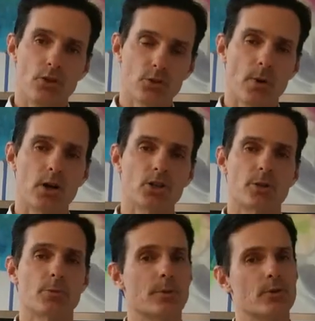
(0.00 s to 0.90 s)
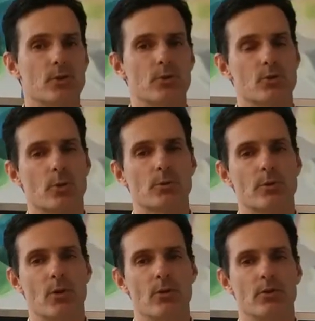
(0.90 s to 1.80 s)
There's a partnerships person who has
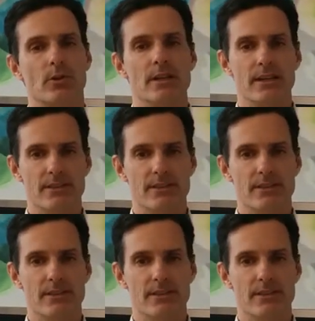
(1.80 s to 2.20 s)
worked with over